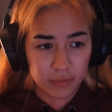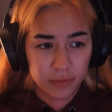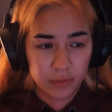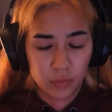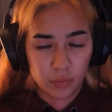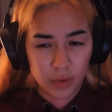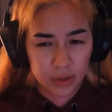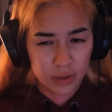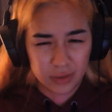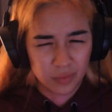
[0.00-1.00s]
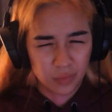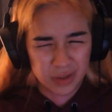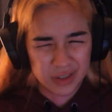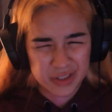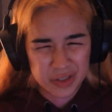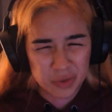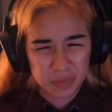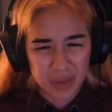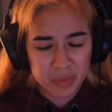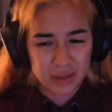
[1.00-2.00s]
one or one or two
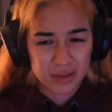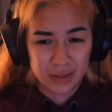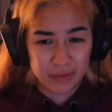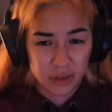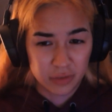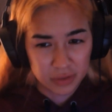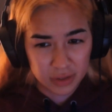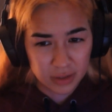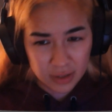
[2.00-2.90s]
maybe left over to